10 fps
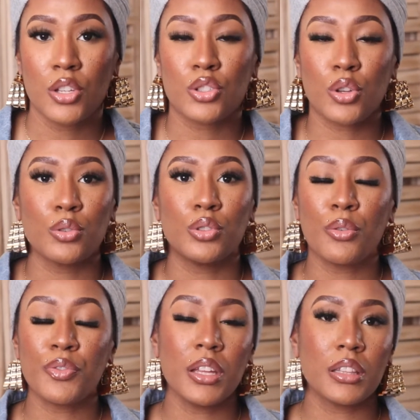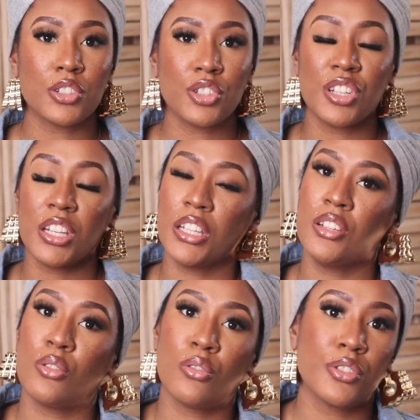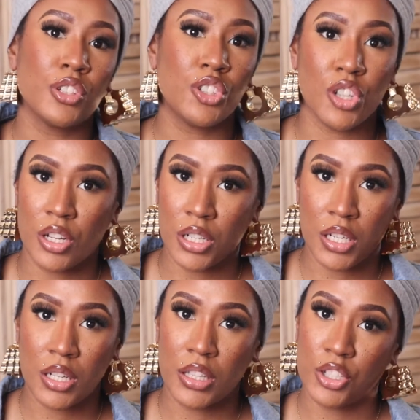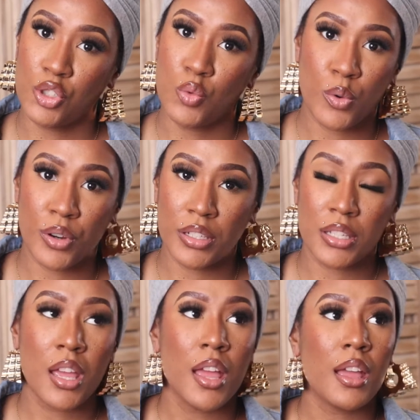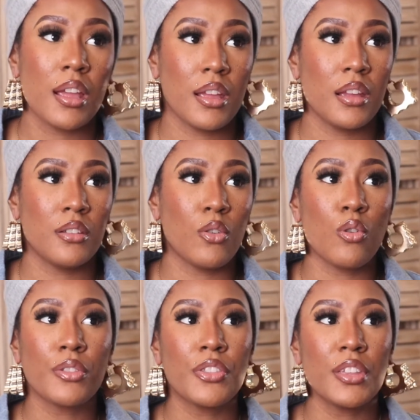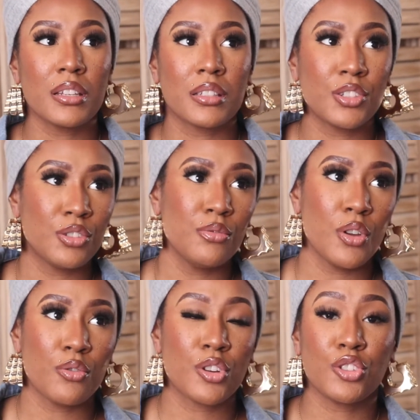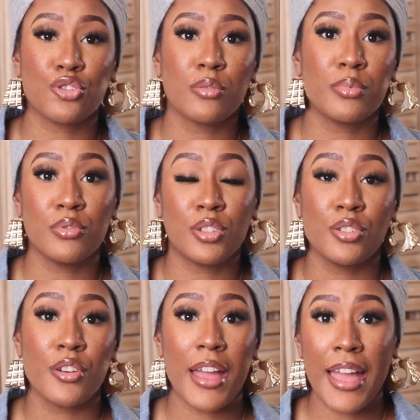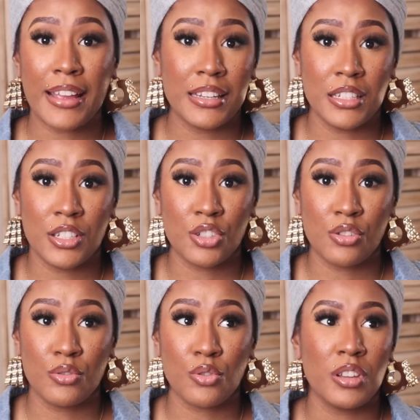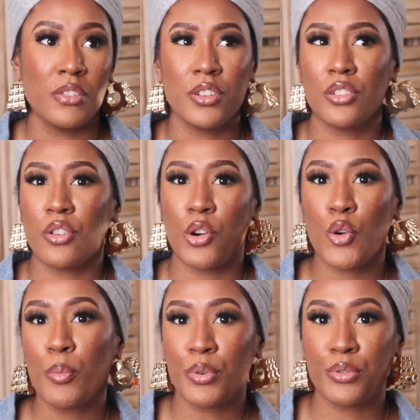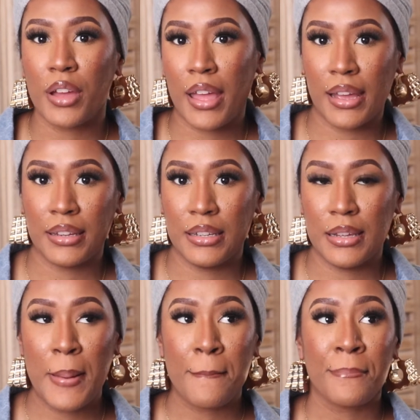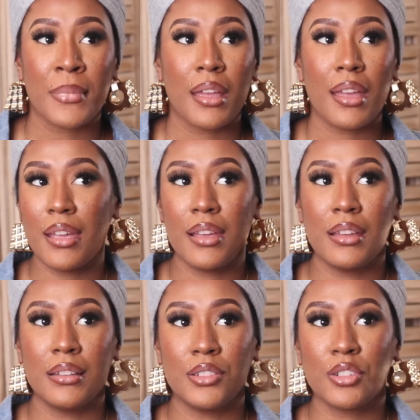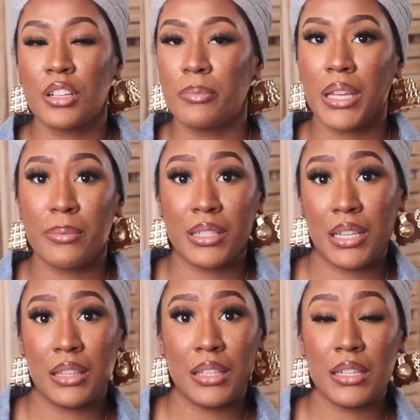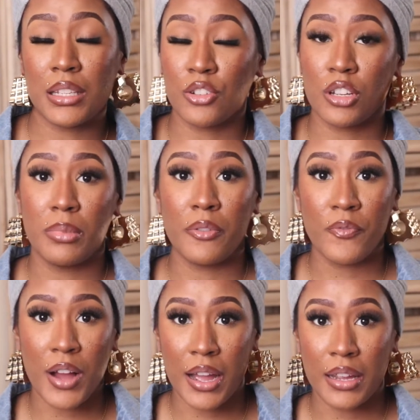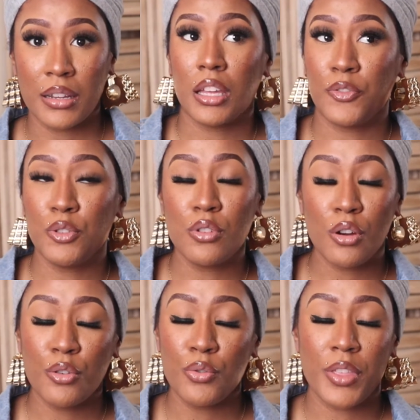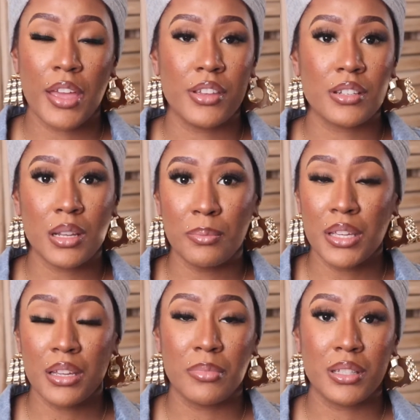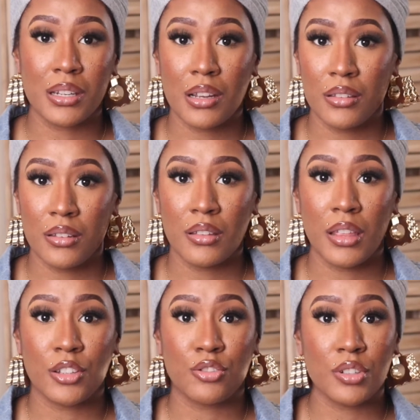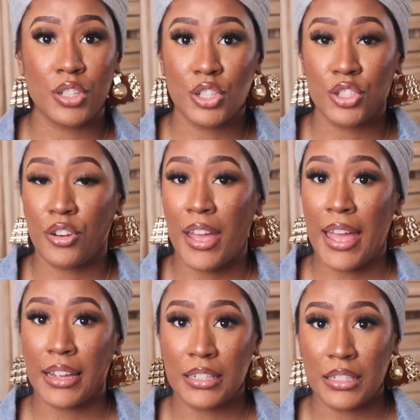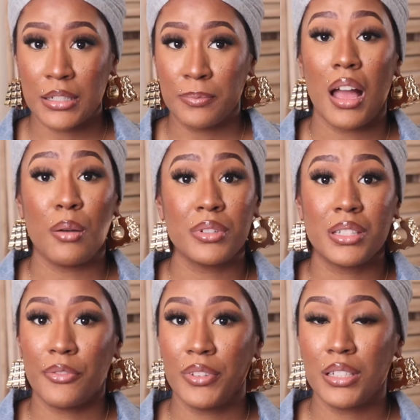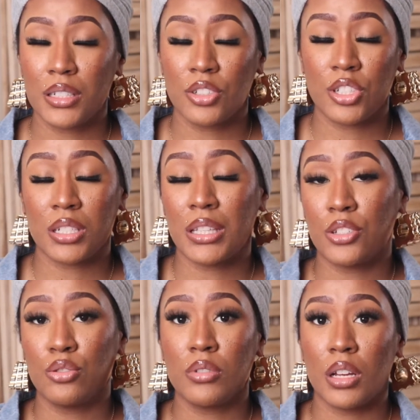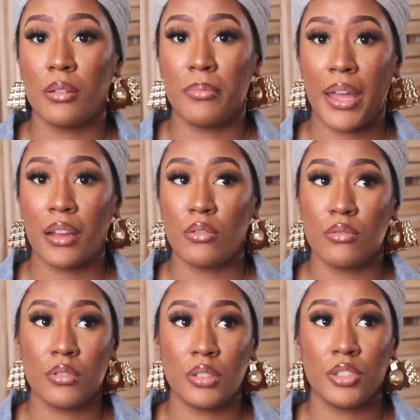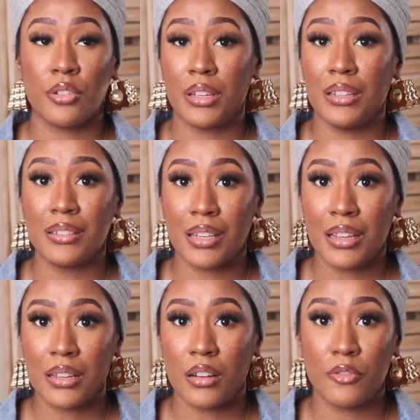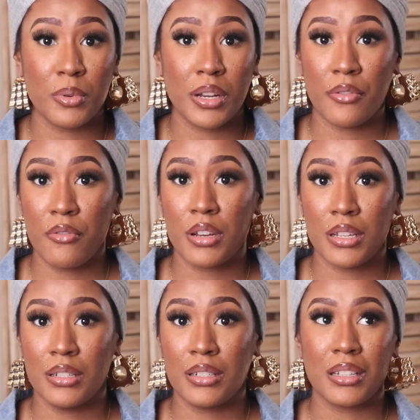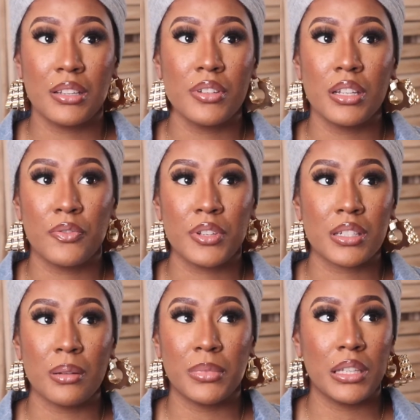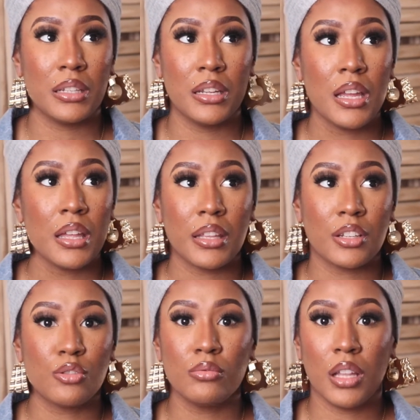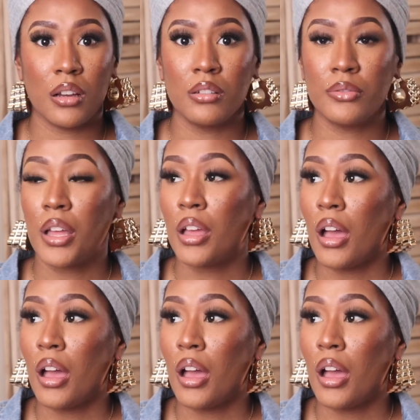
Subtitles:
So don't think that you're going to eat all the junk that you want and all the things that you know contribute to your acne issues or even your hormonal acne, and you're going to be able to take these and you're going to be fine. If you know that there's something in particular that triggers your acne, I would definitely suggest that you cut back on your intake of whatever it is, even if it's something that you love.